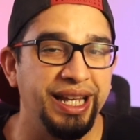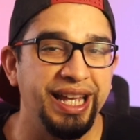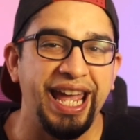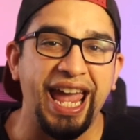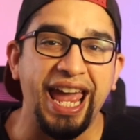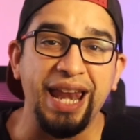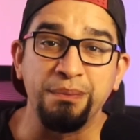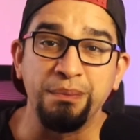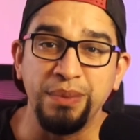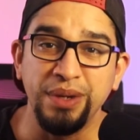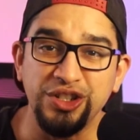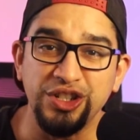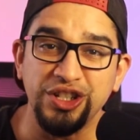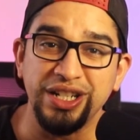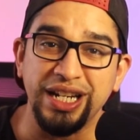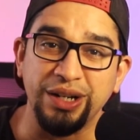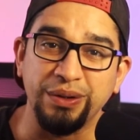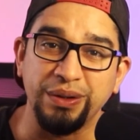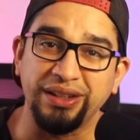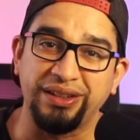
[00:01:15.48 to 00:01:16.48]
And
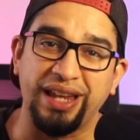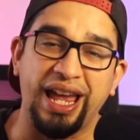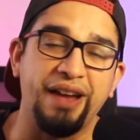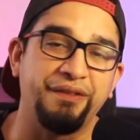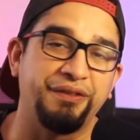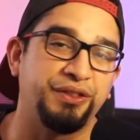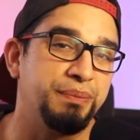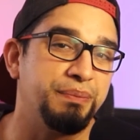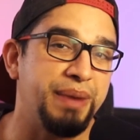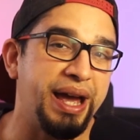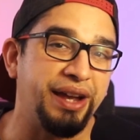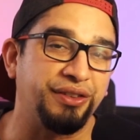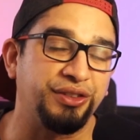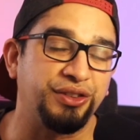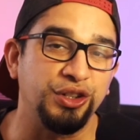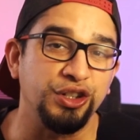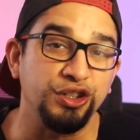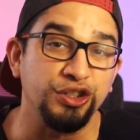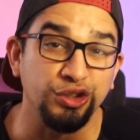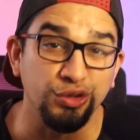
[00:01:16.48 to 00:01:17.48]
missionaries have to
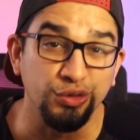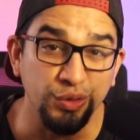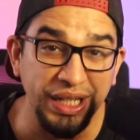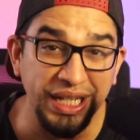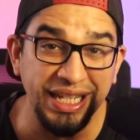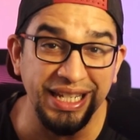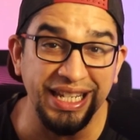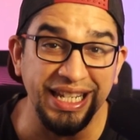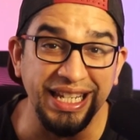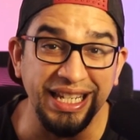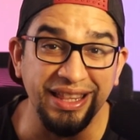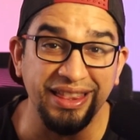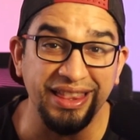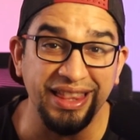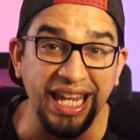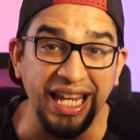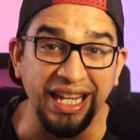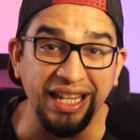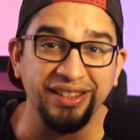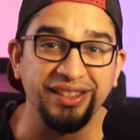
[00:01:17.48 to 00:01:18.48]
master three key
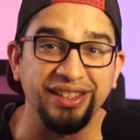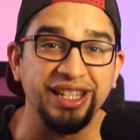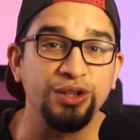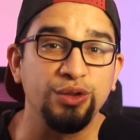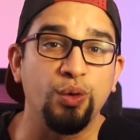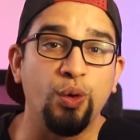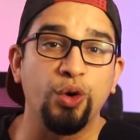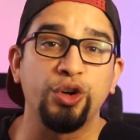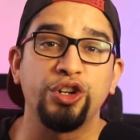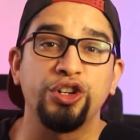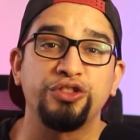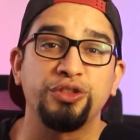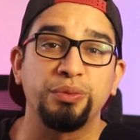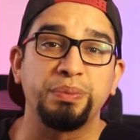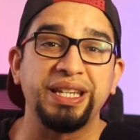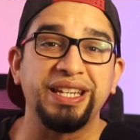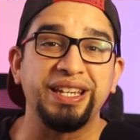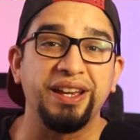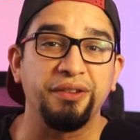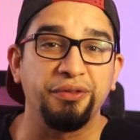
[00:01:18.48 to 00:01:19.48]
things in order to
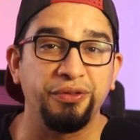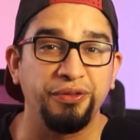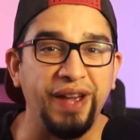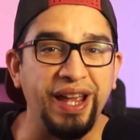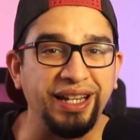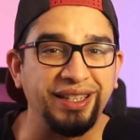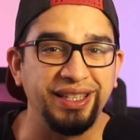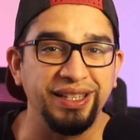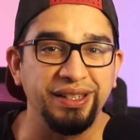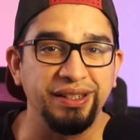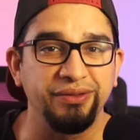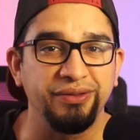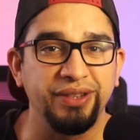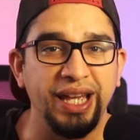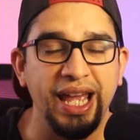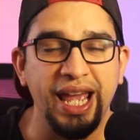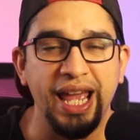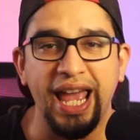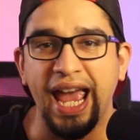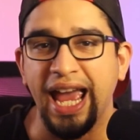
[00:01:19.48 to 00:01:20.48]
be effective
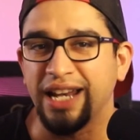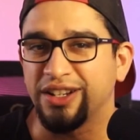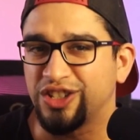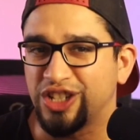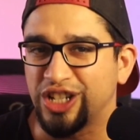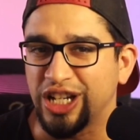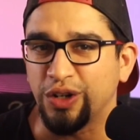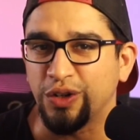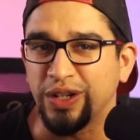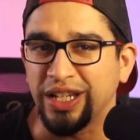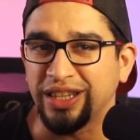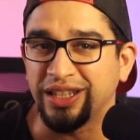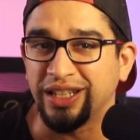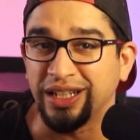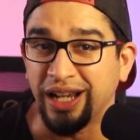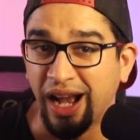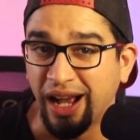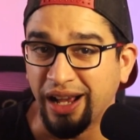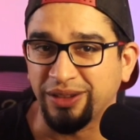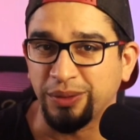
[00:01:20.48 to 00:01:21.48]
at sharing the
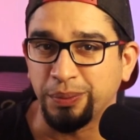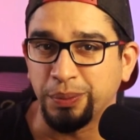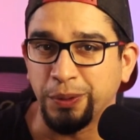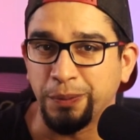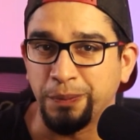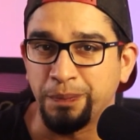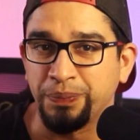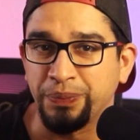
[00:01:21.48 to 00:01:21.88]
gospel.